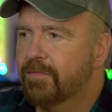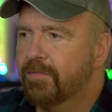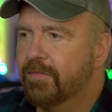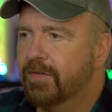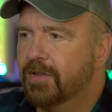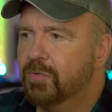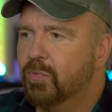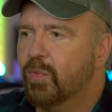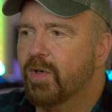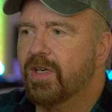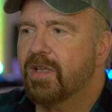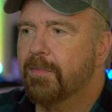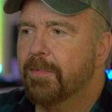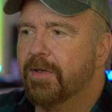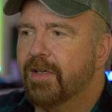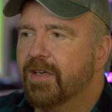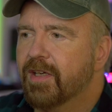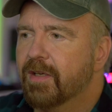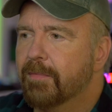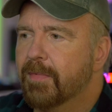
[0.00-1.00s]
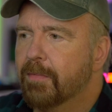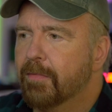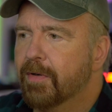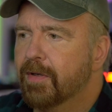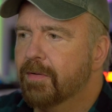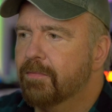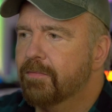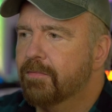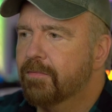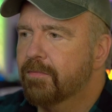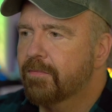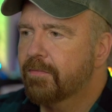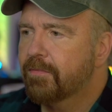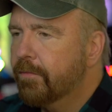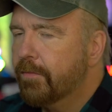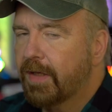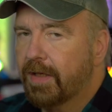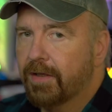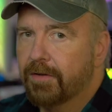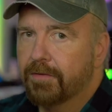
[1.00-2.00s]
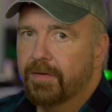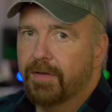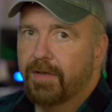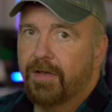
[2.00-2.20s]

It's right at the beginning of memory. Now,